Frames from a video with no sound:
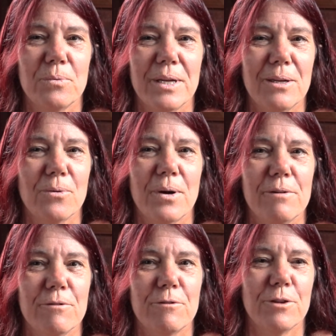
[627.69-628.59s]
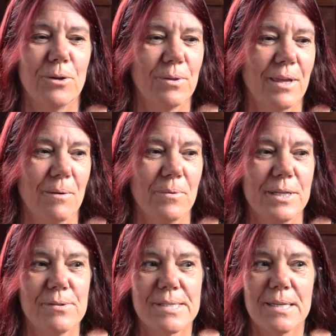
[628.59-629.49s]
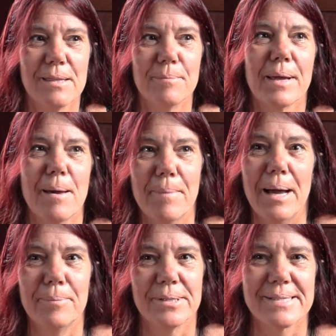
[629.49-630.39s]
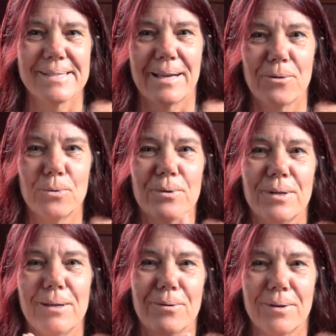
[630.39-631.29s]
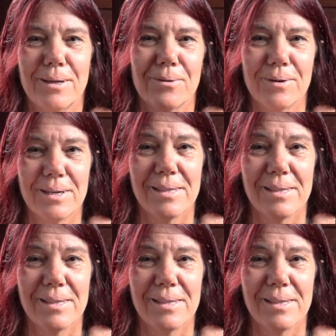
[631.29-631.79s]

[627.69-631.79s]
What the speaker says: where you'll have a few that when you see them come up, it's like, oh, goody, goody, goody.